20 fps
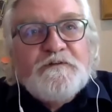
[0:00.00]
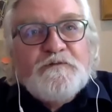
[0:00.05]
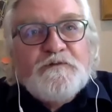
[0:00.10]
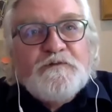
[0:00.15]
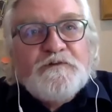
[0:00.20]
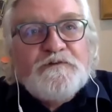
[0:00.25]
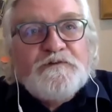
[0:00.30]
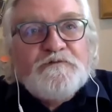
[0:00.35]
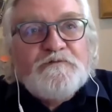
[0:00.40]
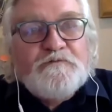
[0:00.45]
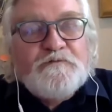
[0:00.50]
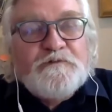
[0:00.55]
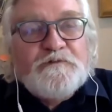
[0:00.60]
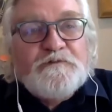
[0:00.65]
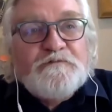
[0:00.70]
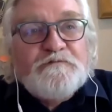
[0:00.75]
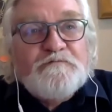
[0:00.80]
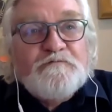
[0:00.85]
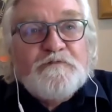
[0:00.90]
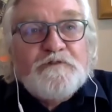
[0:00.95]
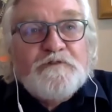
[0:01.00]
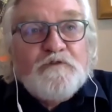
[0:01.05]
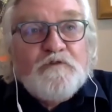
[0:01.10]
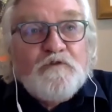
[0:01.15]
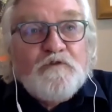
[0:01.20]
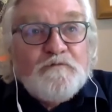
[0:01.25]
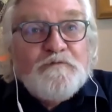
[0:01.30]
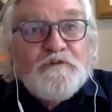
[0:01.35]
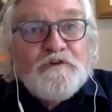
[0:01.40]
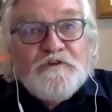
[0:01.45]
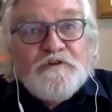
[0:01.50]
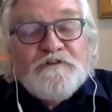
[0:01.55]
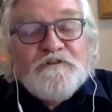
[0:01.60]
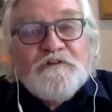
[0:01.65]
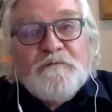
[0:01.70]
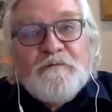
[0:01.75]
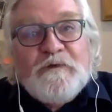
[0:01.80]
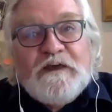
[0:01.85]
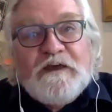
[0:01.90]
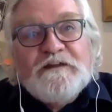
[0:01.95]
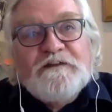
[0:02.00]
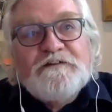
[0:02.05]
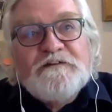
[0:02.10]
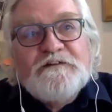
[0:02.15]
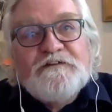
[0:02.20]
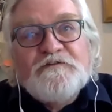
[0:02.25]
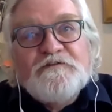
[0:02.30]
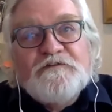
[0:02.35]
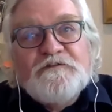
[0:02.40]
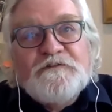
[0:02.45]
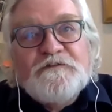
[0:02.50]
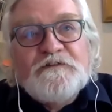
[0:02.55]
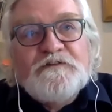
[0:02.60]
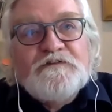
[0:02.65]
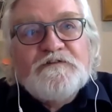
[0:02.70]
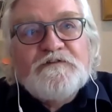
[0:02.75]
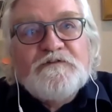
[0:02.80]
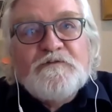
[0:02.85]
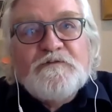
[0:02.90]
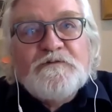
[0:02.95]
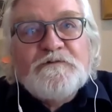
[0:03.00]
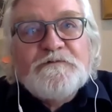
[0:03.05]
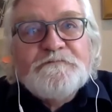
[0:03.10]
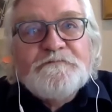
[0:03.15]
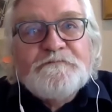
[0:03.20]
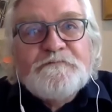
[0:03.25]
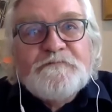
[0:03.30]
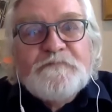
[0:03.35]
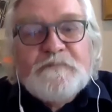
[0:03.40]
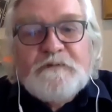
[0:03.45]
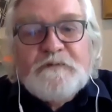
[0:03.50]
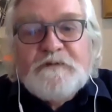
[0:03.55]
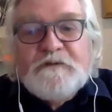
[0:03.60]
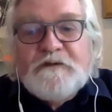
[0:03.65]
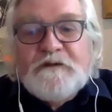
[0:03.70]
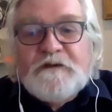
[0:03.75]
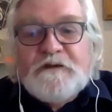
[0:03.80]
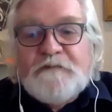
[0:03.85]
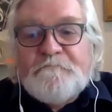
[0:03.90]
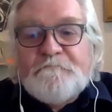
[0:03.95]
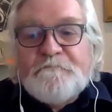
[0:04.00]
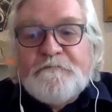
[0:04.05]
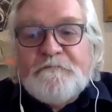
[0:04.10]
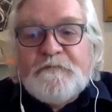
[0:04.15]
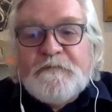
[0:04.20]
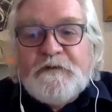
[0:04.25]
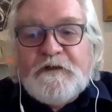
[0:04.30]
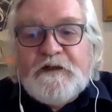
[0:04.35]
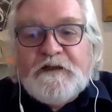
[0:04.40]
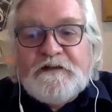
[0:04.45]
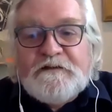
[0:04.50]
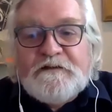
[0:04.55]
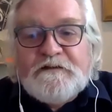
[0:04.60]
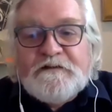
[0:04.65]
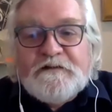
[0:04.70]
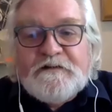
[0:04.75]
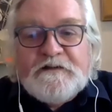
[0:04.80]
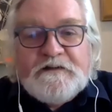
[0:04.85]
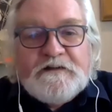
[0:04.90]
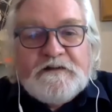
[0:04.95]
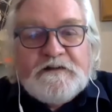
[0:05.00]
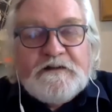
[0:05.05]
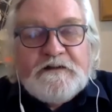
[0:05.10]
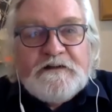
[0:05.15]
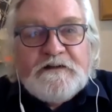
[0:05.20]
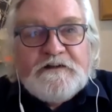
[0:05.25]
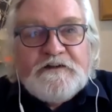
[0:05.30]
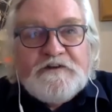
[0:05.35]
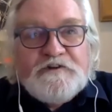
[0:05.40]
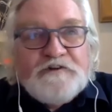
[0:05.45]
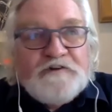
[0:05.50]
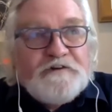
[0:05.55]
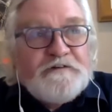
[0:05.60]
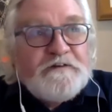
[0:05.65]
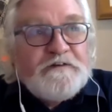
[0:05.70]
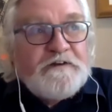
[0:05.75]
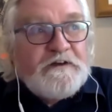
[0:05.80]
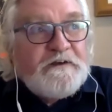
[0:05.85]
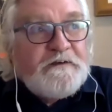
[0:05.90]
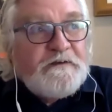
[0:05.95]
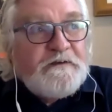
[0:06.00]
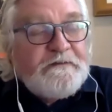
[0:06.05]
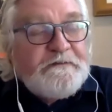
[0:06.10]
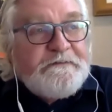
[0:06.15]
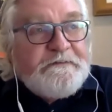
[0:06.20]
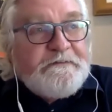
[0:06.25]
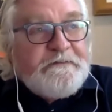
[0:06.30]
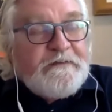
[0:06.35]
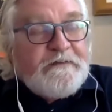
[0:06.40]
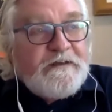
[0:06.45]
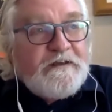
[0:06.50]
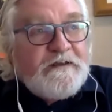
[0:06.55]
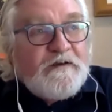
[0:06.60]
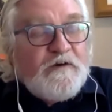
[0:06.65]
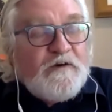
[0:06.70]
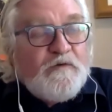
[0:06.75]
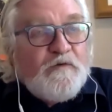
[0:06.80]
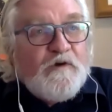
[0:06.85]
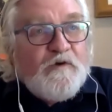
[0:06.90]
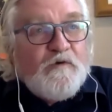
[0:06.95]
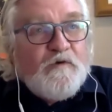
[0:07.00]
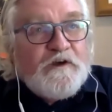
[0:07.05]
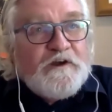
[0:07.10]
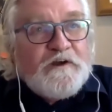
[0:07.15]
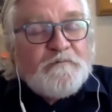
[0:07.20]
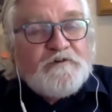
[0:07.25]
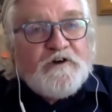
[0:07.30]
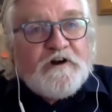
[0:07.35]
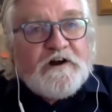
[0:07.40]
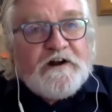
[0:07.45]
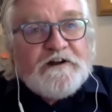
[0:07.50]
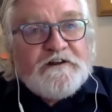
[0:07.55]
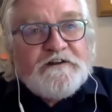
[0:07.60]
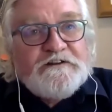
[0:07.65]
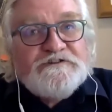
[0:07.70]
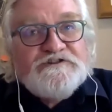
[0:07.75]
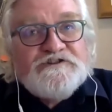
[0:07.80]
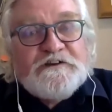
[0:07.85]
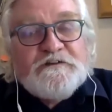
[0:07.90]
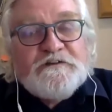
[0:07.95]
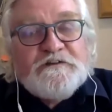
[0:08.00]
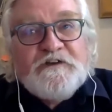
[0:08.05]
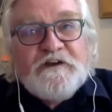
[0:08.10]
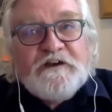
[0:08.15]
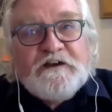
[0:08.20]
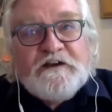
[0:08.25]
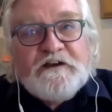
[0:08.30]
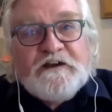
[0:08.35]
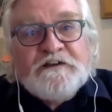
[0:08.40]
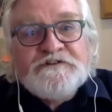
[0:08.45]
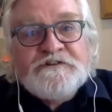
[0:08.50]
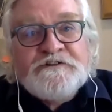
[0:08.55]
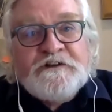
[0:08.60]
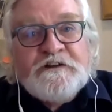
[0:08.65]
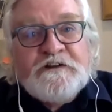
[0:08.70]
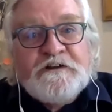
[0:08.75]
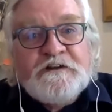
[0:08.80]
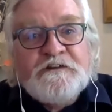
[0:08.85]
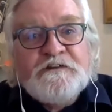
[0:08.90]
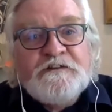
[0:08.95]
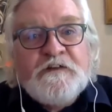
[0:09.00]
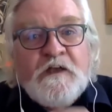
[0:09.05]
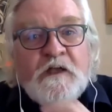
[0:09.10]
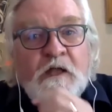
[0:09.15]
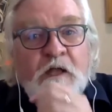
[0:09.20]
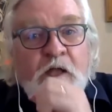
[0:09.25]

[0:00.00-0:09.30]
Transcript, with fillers: with, with, with all municipalities on this score. Um, and uh, you know, uh, what I'm trying to achieve here actually is